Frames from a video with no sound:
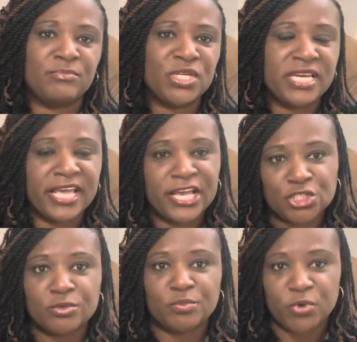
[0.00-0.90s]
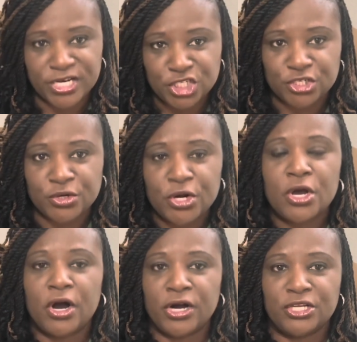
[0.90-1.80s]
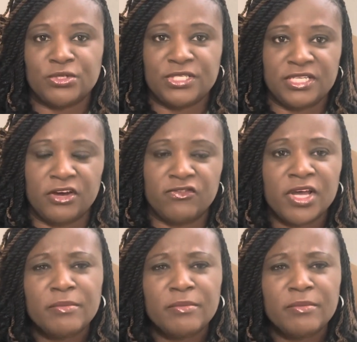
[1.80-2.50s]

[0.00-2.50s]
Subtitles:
putting that extra pressure on yourself.